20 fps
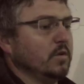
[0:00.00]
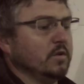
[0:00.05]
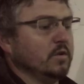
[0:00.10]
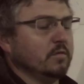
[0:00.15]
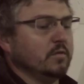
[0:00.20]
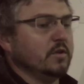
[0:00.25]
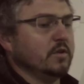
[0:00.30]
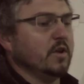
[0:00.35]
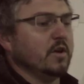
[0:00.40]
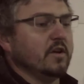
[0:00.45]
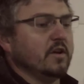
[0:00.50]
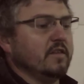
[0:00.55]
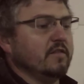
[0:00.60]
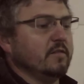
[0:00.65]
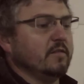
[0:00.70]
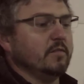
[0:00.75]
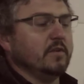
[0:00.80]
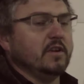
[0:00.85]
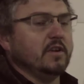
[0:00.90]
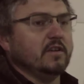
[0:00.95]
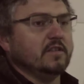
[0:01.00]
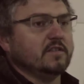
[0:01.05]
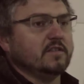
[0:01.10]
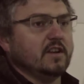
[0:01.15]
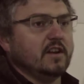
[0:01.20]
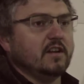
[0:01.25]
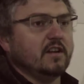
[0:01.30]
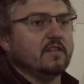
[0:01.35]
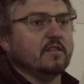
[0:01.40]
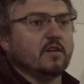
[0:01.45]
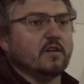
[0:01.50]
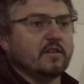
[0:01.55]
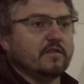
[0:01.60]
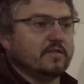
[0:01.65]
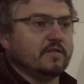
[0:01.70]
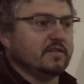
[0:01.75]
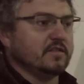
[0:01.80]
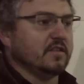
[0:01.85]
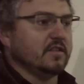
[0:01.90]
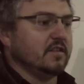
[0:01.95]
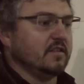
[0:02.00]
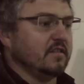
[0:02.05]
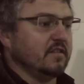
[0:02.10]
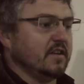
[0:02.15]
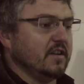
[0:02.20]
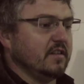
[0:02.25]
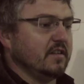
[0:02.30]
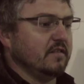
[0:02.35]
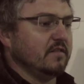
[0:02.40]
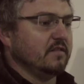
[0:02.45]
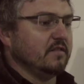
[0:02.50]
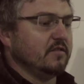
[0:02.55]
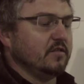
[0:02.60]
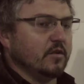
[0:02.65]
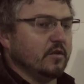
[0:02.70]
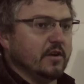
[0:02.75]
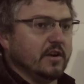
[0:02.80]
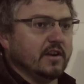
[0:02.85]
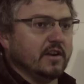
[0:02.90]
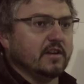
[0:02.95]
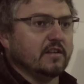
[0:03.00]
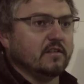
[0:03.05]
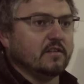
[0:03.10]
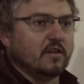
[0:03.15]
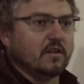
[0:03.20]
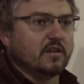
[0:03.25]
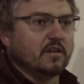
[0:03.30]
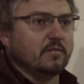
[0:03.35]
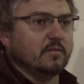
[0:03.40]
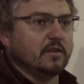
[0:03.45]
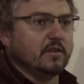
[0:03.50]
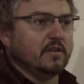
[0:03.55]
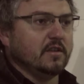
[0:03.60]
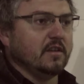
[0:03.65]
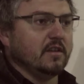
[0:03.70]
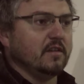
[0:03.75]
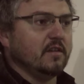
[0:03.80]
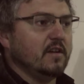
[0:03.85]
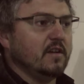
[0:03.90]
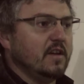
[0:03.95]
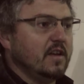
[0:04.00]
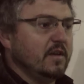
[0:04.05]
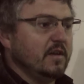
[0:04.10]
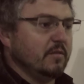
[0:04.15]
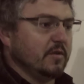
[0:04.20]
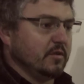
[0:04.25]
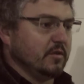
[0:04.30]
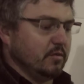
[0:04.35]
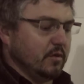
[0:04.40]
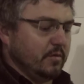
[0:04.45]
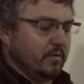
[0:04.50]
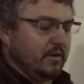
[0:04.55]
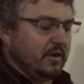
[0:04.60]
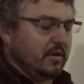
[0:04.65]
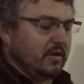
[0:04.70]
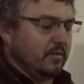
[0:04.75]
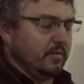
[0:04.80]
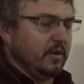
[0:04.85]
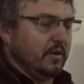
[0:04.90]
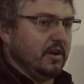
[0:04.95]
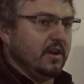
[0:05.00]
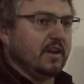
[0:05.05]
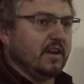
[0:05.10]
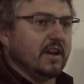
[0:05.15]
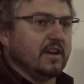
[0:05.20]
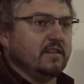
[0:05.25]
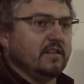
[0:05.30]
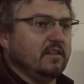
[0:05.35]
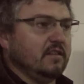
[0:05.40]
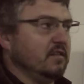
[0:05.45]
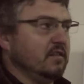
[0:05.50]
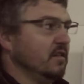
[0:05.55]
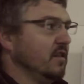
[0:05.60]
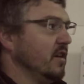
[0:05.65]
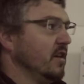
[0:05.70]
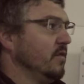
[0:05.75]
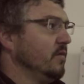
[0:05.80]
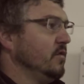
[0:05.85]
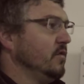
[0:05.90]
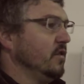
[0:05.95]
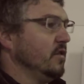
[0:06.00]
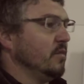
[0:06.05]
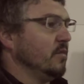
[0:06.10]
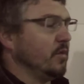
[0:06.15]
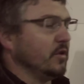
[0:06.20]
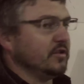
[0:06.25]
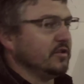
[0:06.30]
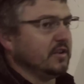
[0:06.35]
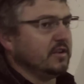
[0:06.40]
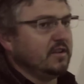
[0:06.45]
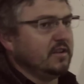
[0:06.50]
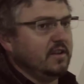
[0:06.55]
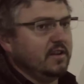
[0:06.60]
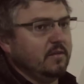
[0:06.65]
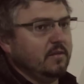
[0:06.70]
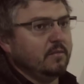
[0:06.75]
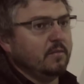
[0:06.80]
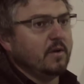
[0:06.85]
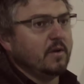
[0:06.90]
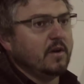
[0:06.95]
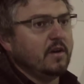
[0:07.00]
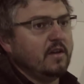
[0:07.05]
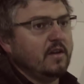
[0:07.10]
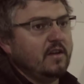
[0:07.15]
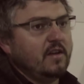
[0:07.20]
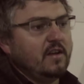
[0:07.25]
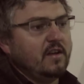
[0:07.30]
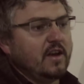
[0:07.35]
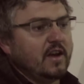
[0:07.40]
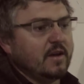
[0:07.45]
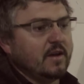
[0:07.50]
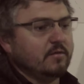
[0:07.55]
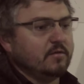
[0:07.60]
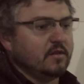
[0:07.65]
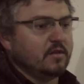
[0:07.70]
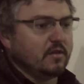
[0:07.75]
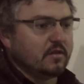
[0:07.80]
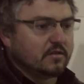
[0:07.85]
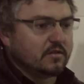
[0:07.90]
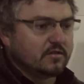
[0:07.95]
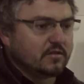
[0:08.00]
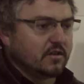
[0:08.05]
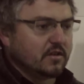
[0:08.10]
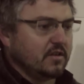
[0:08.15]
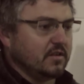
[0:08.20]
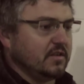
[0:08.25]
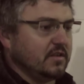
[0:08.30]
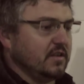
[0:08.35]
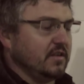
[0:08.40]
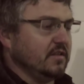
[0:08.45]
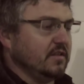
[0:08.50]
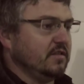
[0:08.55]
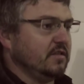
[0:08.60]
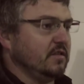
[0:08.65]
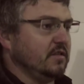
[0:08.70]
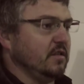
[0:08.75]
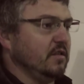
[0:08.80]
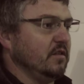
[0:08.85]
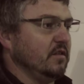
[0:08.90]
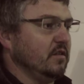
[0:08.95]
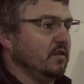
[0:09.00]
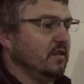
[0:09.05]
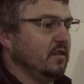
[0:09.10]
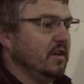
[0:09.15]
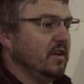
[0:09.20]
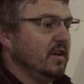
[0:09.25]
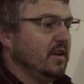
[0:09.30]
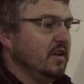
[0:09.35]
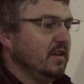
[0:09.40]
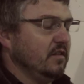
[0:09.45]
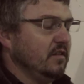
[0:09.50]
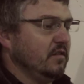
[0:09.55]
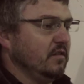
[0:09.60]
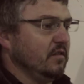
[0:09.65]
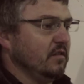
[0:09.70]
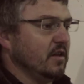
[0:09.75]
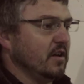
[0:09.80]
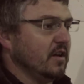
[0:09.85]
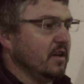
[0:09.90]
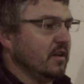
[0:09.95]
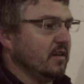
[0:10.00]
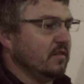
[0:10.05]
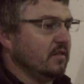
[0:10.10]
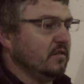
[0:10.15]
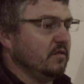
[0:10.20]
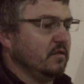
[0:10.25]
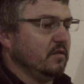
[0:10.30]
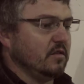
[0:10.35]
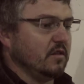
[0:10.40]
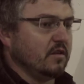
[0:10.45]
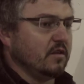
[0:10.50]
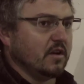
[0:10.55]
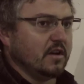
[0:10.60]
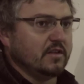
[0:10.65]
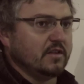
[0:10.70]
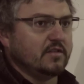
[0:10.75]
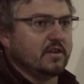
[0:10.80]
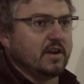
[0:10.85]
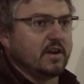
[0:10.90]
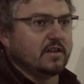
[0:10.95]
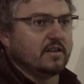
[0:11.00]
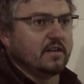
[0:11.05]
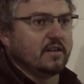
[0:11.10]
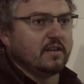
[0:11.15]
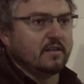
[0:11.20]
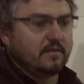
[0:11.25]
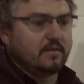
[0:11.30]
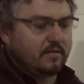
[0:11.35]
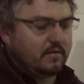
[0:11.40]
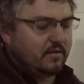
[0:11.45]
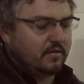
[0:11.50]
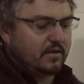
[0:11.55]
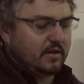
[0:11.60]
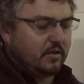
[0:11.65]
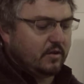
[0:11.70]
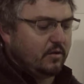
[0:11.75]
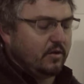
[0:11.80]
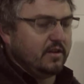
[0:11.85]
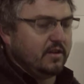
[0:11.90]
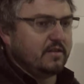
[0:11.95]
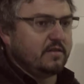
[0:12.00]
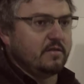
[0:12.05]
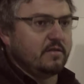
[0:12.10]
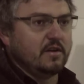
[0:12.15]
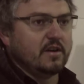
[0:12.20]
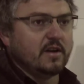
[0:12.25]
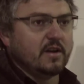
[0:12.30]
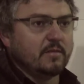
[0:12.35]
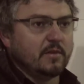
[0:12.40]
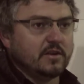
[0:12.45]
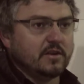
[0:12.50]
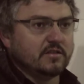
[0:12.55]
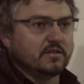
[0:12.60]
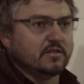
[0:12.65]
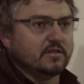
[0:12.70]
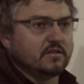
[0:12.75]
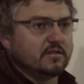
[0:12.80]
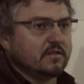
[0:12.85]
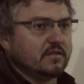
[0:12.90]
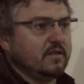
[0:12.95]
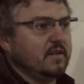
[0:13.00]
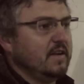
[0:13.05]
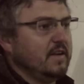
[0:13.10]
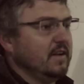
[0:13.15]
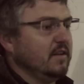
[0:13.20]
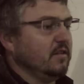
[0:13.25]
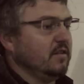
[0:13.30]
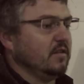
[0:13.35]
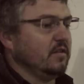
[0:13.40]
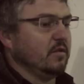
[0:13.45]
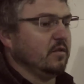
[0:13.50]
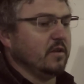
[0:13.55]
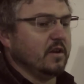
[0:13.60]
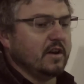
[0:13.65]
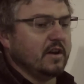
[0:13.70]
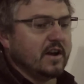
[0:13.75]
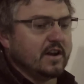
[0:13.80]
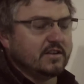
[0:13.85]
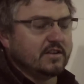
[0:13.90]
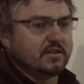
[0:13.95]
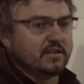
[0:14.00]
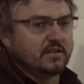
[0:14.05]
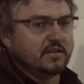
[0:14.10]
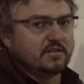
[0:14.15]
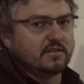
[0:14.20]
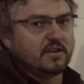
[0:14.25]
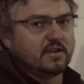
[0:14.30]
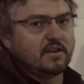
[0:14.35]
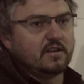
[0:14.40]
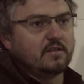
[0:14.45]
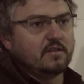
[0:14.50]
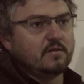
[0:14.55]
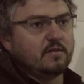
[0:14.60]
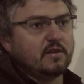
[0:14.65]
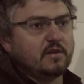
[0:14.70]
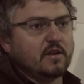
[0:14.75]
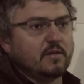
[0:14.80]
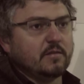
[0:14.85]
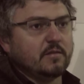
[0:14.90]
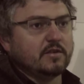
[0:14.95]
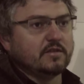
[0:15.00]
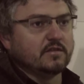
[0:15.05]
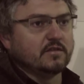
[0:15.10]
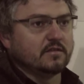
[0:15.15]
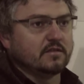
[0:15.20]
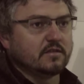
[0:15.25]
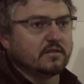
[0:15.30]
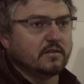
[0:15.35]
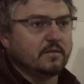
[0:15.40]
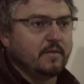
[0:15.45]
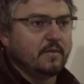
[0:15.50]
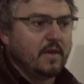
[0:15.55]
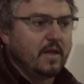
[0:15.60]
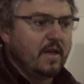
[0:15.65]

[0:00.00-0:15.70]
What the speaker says: will not even be sitting in the office and drawing and documenting, but we'll be communicating to the project team, to the consultants, to the contractor, all in 3 dimensions. Coordination is done in 3 dimensions.